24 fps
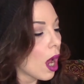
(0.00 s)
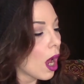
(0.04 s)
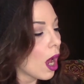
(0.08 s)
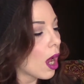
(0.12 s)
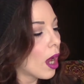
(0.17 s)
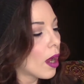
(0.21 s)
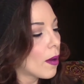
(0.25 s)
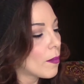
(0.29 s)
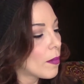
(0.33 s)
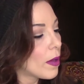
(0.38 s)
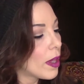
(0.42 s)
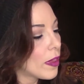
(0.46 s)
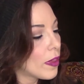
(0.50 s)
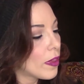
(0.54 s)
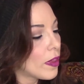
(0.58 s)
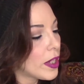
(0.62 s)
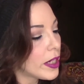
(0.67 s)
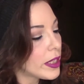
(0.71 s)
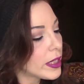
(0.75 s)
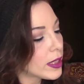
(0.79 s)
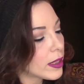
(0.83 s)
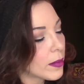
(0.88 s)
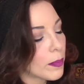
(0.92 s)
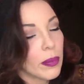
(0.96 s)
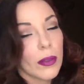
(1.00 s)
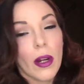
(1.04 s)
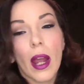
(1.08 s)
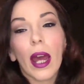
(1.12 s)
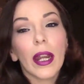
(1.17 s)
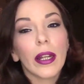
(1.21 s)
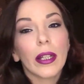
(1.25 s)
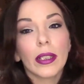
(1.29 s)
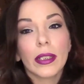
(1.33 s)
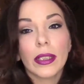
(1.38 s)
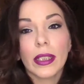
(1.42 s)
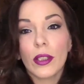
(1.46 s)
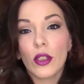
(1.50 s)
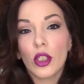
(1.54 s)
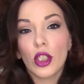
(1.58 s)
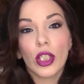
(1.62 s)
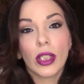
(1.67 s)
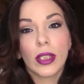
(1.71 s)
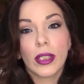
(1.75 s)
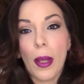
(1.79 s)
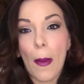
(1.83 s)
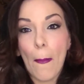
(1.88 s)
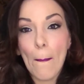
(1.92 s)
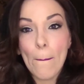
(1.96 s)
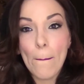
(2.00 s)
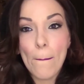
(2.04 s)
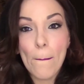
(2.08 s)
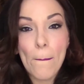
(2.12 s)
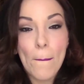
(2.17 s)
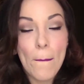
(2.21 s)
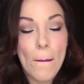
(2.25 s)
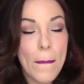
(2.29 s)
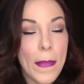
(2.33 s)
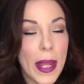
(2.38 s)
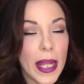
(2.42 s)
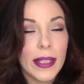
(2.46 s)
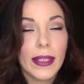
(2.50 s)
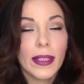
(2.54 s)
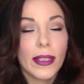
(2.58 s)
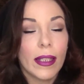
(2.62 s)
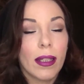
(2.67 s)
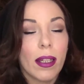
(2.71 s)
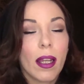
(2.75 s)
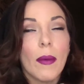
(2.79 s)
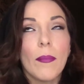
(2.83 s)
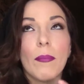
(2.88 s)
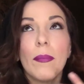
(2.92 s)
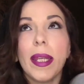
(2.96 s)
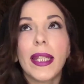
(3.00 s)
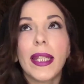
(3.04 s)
this product is just amazing. I